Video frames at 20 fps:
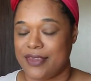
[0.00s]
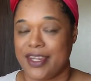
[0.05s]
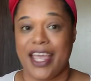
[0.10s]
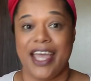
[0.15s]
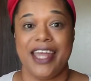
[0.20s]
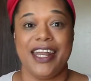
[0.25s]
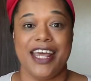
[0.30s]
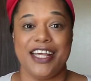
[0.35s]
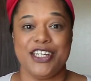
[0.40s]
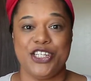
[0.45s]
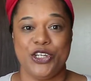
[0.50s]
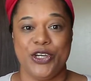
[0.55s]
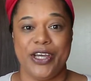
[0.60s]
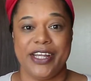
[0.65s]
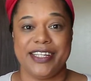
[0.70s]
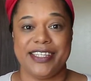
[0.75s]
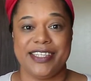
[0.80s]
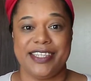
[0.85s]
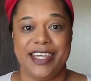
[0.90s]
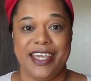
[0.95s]
And as you
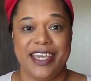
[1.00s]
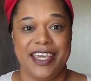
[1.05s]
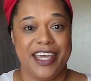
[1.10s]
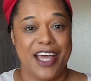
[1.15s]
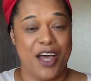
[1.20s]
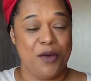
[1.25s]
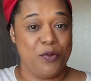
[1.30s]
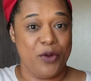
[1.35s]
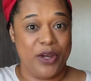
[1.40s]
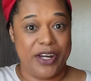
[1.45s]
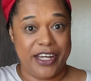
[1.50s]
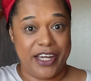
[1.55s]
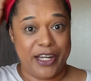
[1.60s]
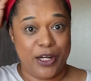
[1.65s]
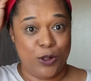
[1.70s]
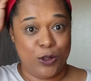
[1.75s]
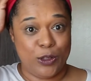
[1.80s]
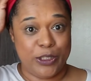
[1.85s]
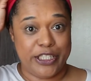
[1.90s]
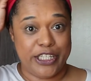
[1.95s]
can see, I'm wearing an
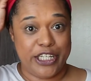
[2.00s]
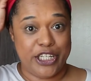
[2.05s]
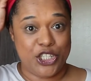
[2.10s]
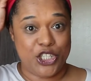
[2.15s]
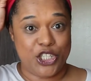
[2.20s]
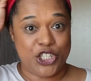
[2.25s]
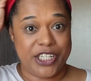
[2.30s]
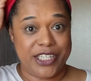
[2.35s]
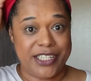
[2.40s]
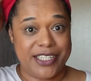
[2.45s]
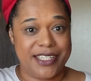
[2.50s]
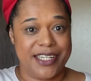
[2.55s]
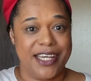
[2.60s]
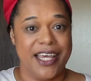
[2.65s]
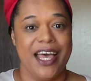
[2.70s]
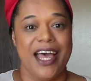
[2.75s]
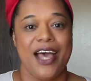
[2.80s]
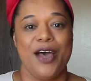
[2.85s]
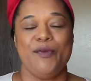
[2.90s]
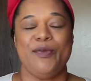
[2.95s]
old t-shirt,
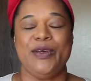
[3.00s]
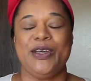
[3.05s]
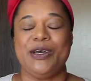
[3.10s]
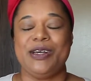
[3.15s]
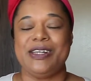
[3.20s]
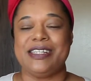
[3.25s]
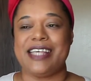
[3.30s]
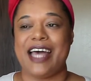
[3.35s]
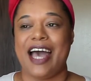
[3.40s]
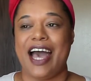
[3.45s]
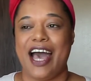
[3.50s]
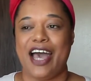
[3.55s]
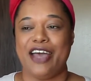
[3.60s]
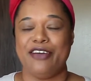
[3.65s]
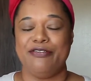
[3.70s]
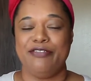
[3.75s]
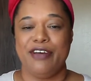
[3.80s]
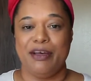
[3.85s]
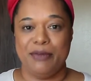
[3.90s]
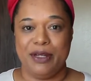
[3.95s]
because I
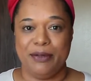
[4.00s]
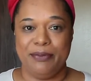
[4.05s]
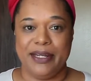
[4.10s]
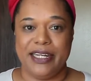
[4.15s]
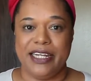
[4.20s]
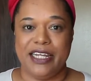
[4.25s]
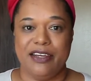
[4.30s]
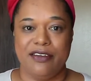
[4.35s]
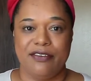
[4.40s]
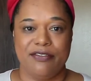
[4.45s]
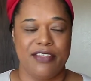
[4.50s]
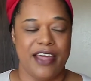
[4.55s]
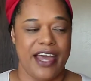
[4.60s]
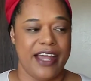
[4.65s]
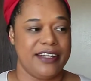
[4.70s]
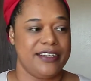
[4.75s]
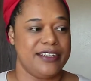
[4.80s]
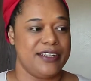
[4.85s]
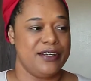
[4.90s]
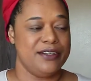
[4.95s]
firmly believe
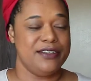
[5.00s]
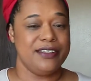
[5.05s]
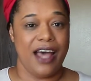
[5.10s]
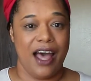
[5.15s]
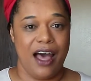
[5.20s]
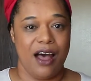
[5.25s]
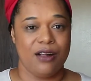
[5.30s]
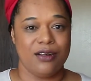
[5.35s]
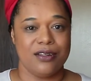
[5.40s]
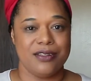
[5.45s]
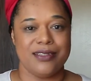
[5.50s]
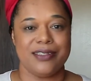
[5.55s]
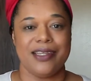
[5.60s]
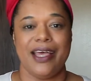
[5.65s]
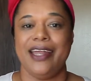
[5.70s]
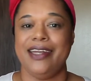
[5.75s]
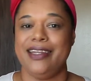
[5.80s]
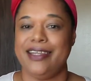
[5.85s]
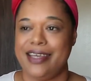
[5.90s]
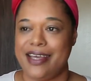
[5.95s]
that towels,
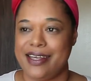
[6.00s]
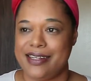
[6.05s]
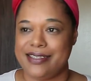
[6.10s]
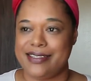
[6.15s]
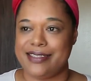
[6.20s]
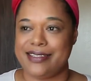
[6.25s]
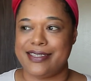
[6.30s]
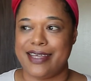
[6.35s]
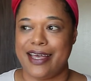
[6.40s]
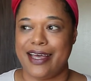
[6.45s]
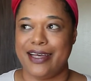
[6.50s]
and yes,